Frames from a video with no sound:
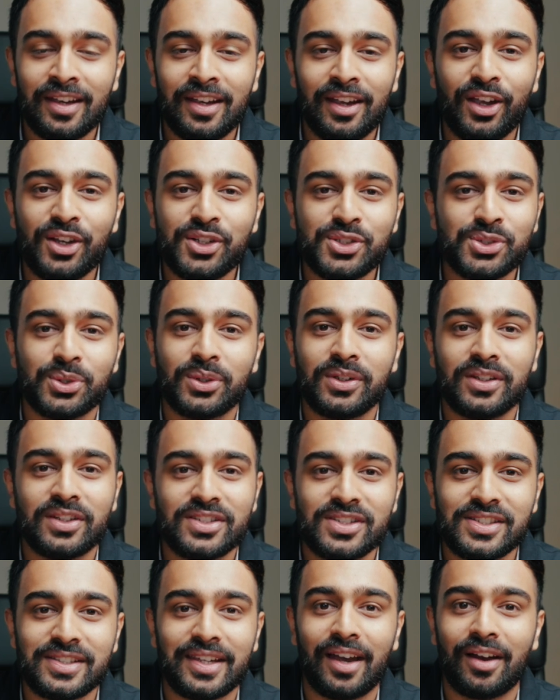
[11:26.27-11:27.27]
It shouldn't
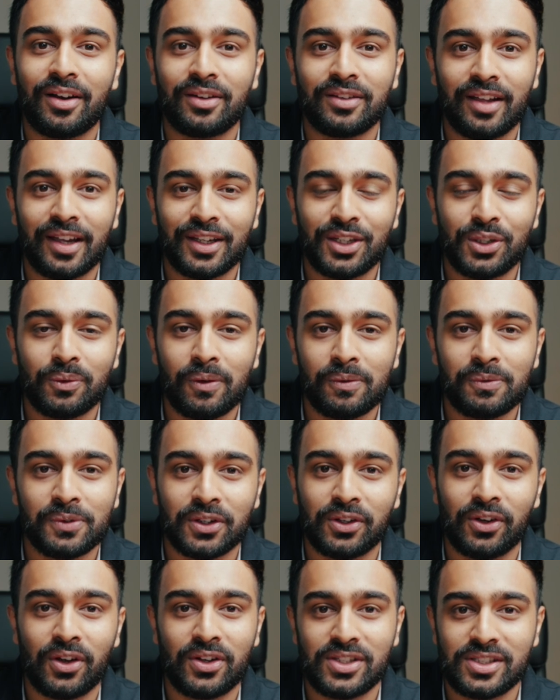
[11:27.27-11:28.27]
sound like you are
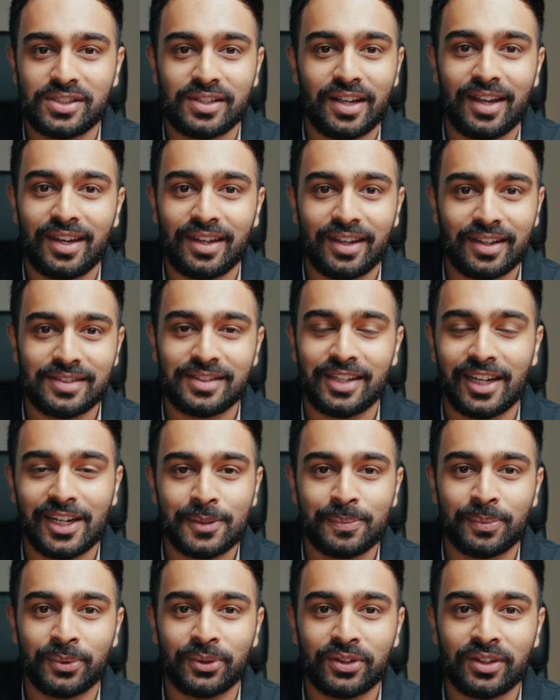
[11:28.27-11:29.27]
regurgitating a
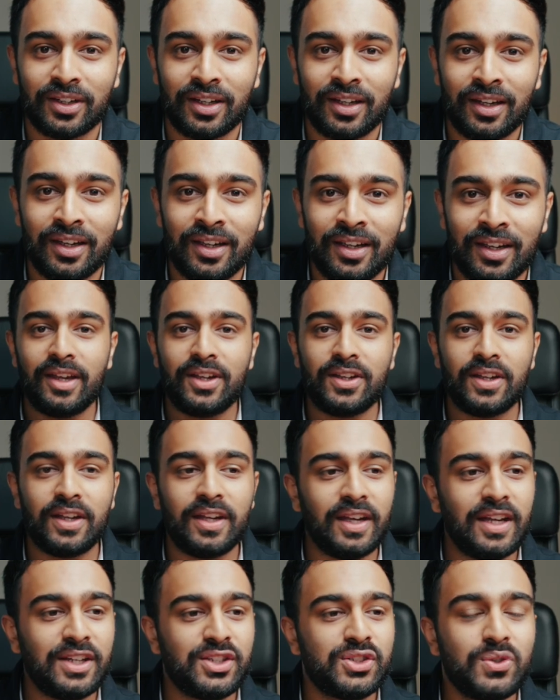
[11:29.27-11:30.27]
textbook.
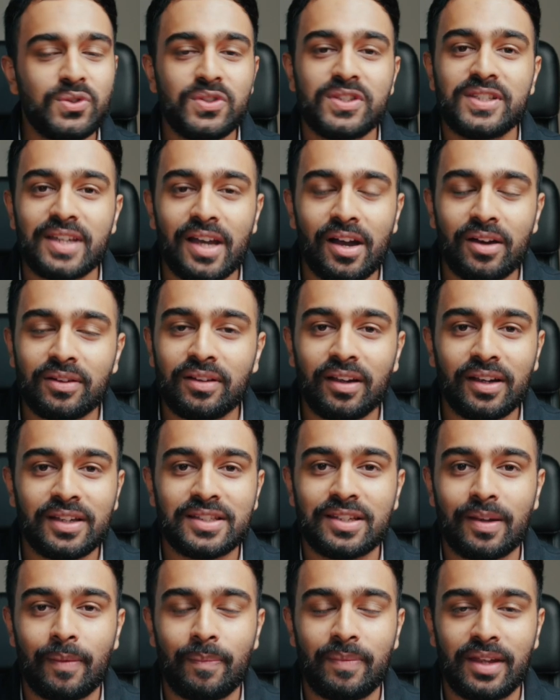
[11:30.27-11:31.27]
It should sound like
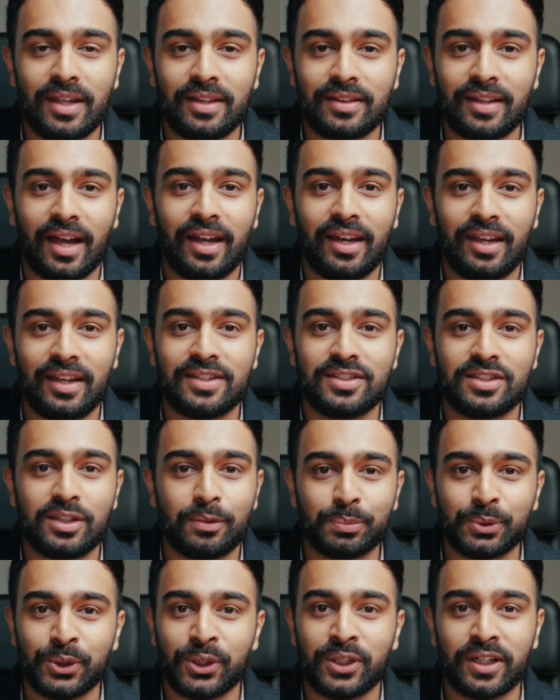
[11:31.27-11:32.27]
something that is the
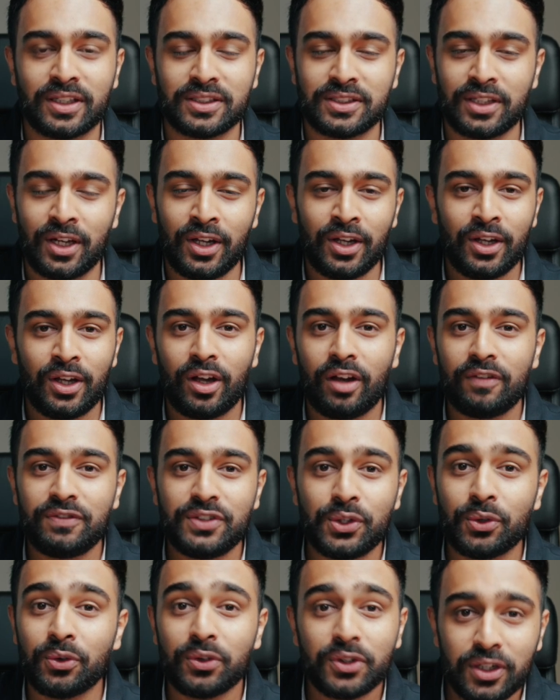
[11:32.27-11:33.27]
product of
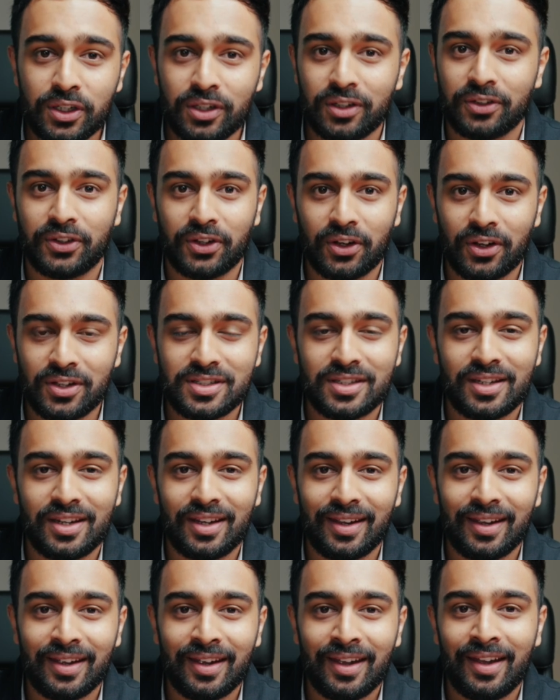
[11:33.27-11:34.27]
your
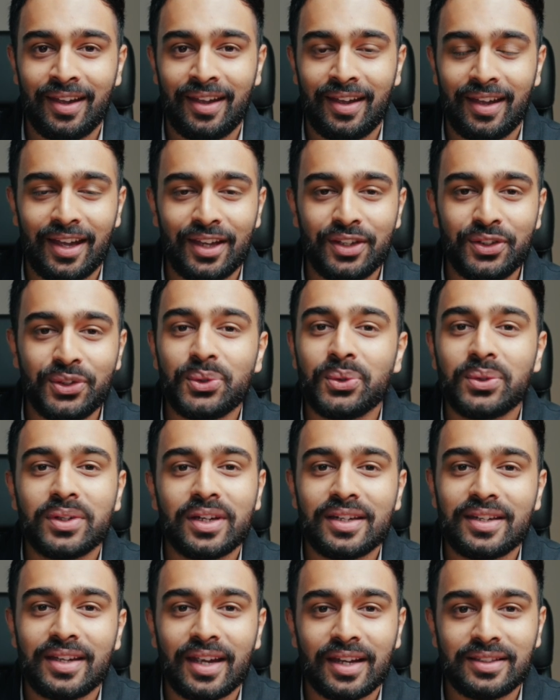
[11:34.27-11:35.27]
curiosity and you
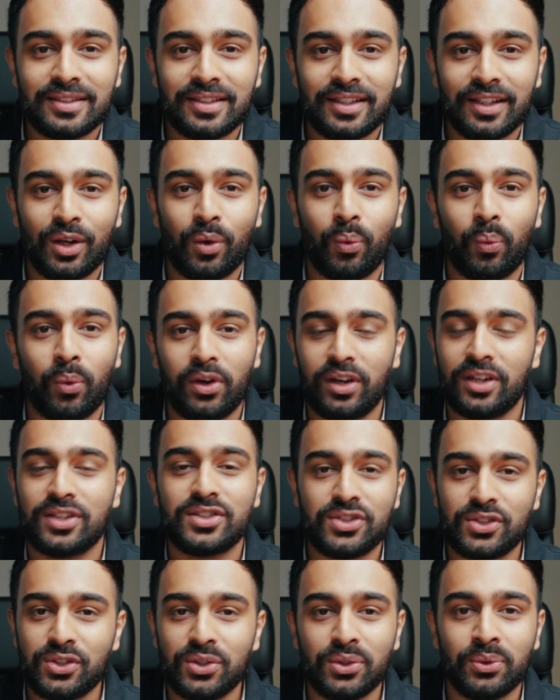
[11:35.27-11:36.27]
connecting what
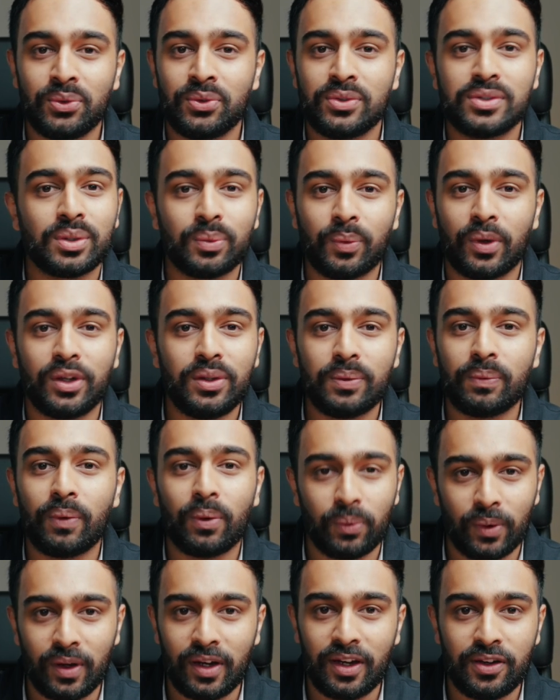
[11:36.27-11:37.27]
is new to what you
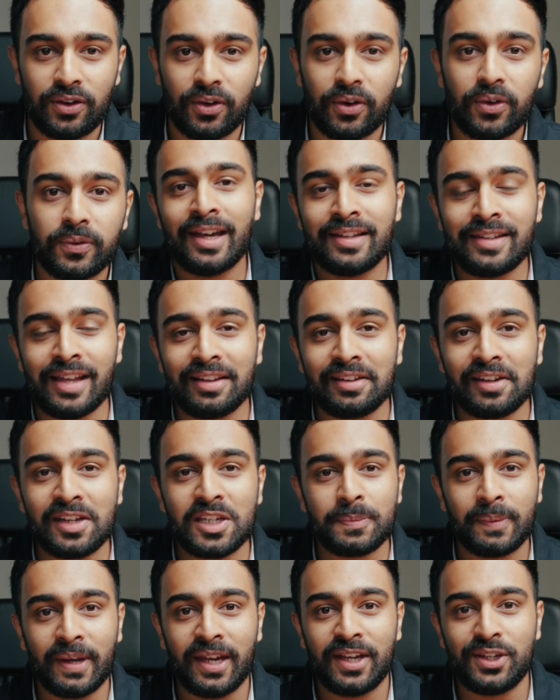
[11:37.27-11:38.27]
already know. And that
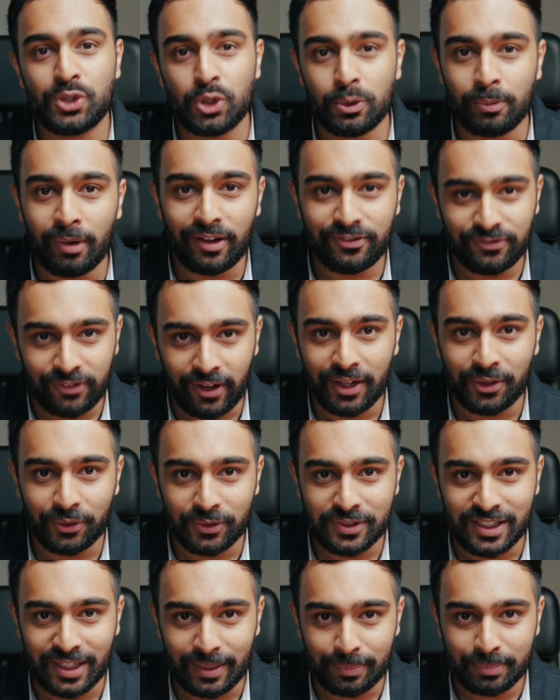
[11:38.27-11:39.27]
leads me to my final
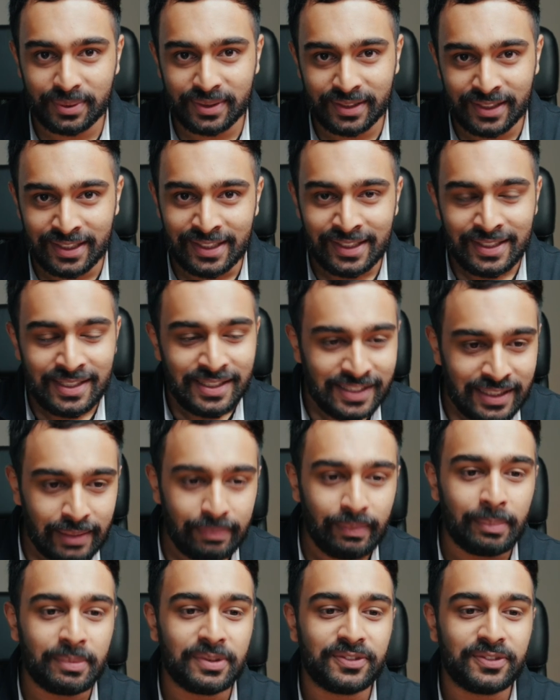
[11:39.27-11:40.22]
tip. Tip number